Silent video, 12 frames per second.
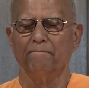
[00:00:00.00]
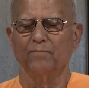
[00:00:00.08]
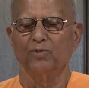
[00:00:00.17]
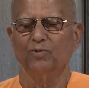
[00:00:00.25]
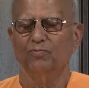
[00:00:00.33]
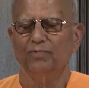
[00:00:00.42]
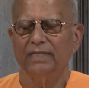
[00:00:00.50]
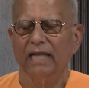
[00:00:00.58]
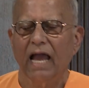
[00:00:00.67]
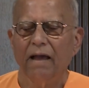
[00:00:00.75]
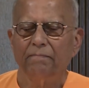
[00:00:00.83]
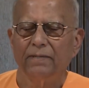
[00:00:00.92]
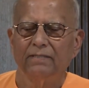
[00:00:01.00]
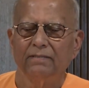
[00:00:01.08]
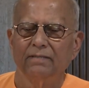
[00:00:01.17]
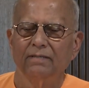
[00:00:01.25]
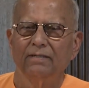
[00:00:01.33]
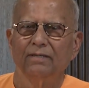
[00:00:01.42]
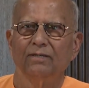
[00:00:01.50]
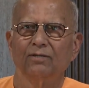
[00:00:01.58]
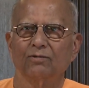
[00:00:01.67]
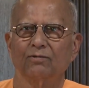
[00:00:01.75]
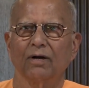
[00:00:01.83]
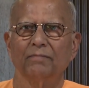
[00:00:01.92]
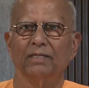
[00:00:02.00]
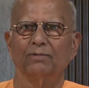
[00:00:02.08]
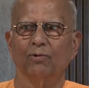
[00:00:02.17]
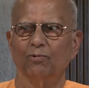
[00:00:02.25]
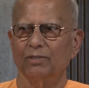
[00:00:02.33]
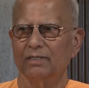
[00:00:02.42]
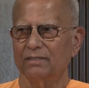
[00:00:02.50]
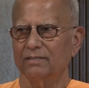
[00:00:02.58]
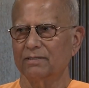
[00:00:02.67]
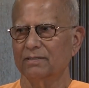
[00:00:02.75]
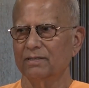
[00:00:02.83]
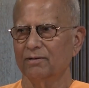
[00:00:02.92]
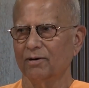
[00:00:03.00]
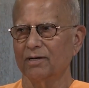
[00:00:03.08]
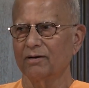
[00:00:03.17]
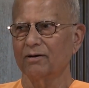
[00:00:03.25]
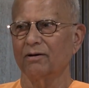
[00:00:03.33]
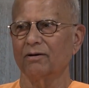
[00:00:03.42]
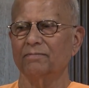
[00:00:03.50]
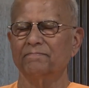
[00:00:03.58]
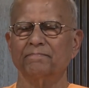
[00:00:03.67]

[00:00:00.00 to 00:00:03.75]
So what happened, Swami told this young girl,